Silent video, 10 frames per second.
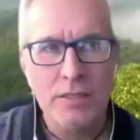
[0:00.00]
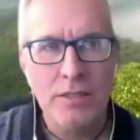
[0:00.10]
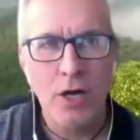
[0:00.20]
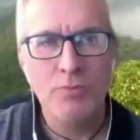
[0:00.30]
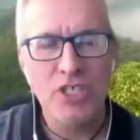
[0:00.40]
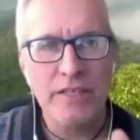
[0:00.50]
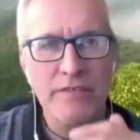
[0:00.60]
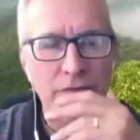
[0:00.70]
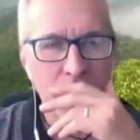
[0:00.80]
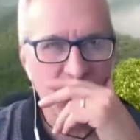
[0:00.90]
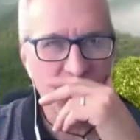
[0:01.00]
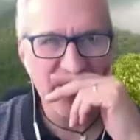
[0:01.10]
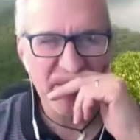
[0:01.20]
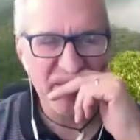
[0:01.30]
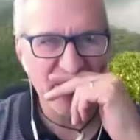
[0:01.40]
object, for
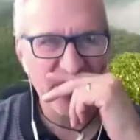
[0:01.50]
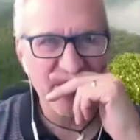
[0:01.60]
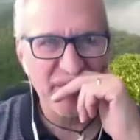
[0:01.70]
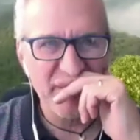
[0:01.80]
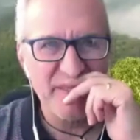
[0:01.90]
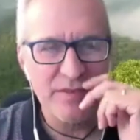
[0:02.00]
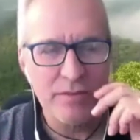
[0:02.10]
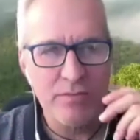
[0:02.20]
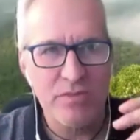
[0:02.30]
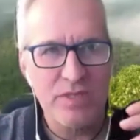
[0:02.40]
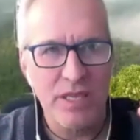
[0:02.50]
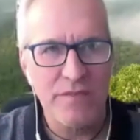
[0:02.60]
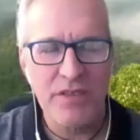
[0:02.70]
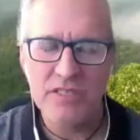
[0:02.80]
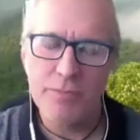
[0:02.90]
instance, if
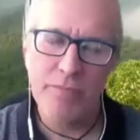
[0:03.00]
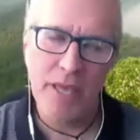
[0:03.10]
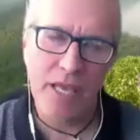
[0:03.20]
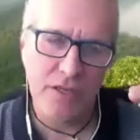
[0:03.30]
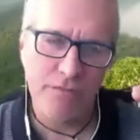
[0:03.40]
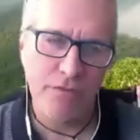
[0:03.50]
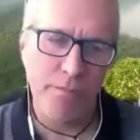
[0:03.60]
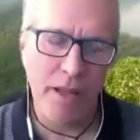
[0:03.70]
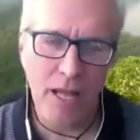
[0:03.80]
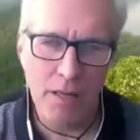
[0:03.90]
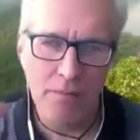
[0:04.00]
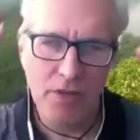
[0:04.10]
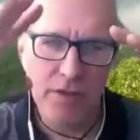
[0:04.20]
it's a base of a palm,